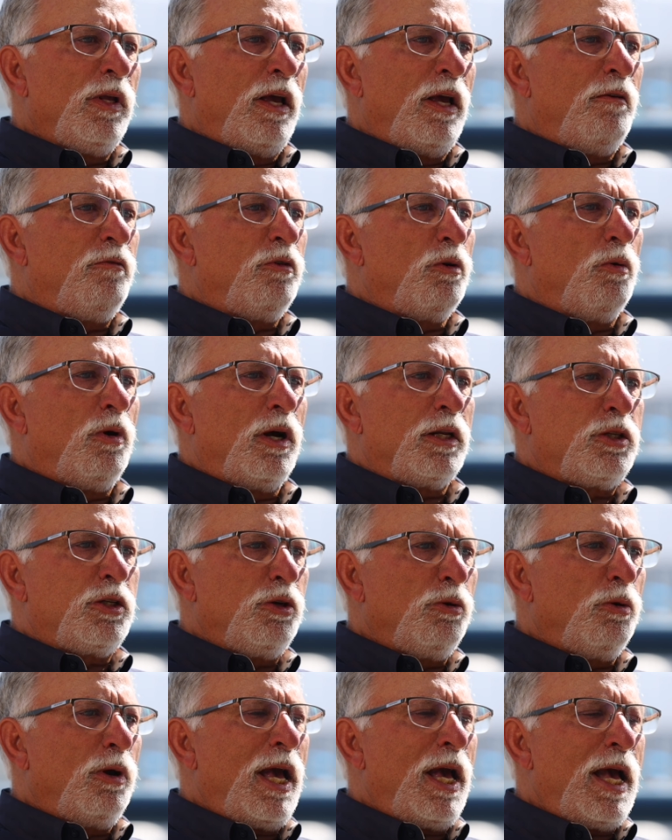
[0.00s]
if you want
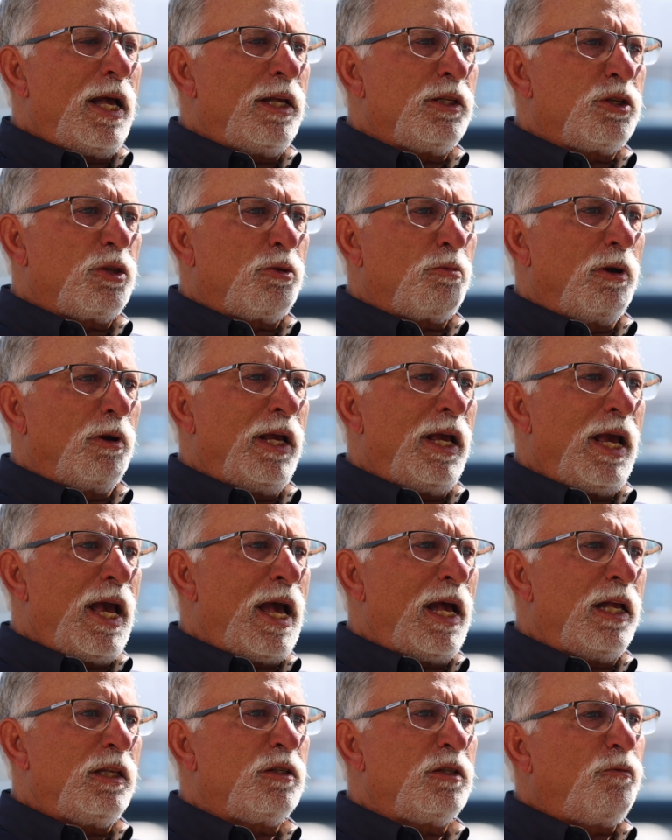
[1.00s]
2 heads, 3
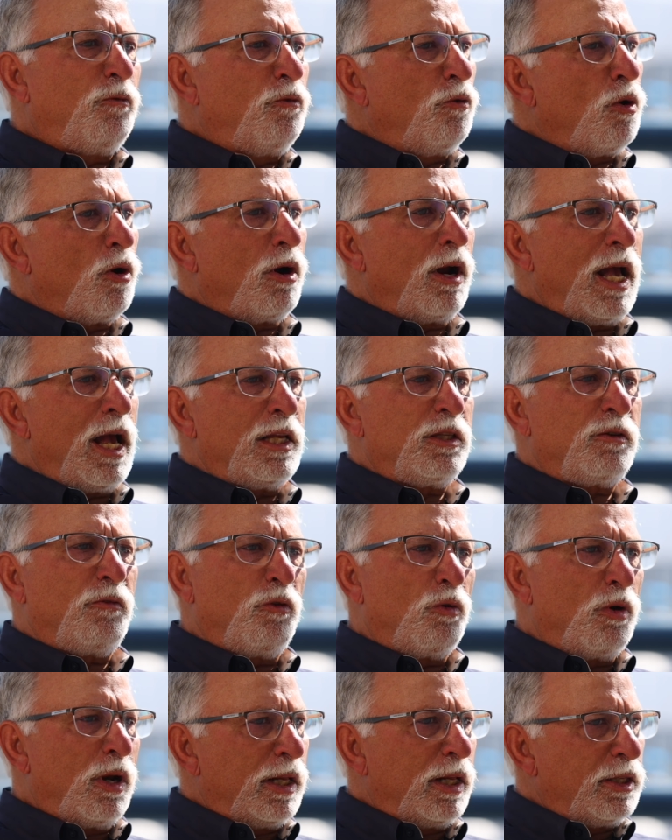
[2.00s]
heads, 4 heads, if
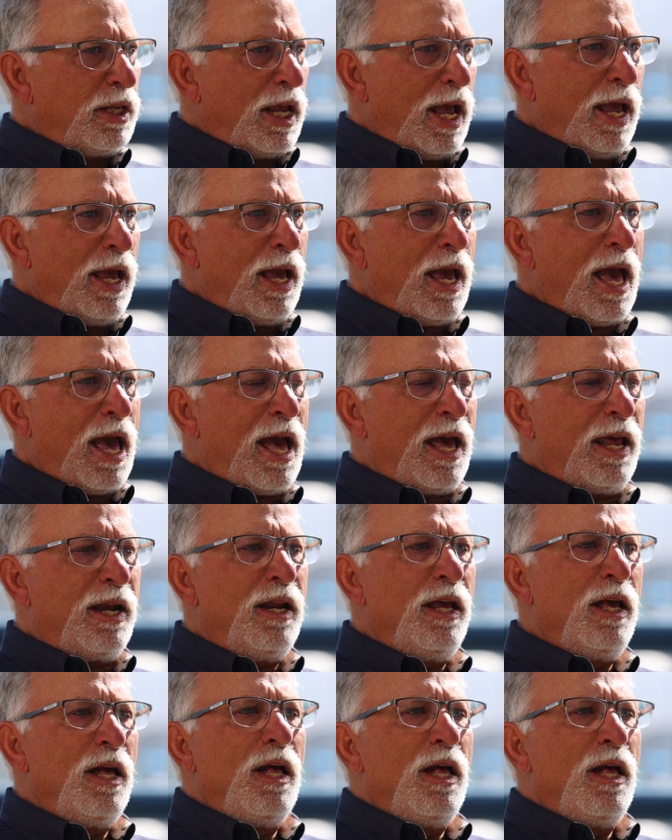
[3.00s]
you want a day head,